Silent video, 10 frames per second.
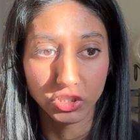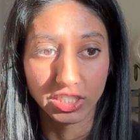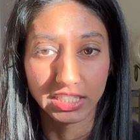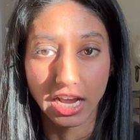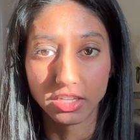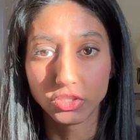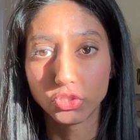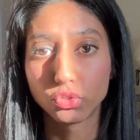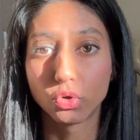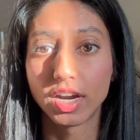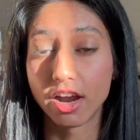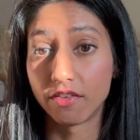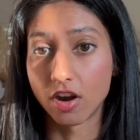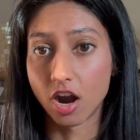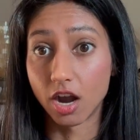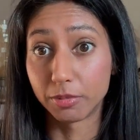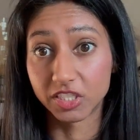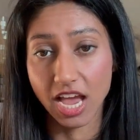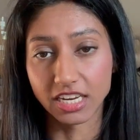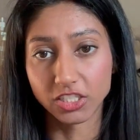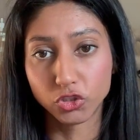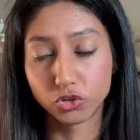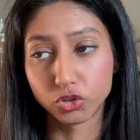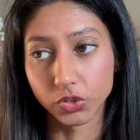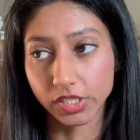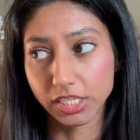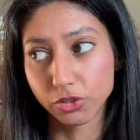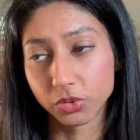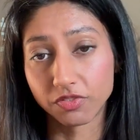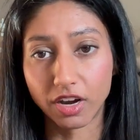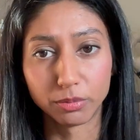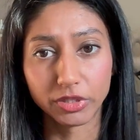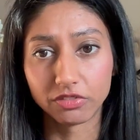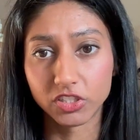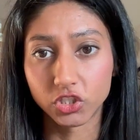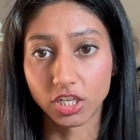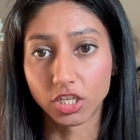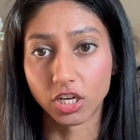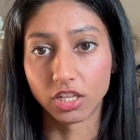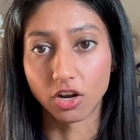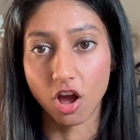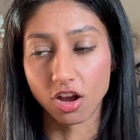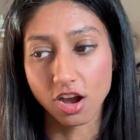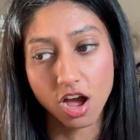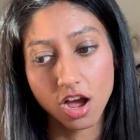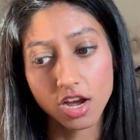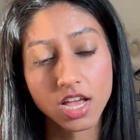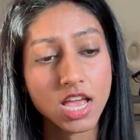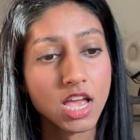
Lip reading: and it tells the story of our protagonist, Julie, who is a very privileged young girl in Hong Kong.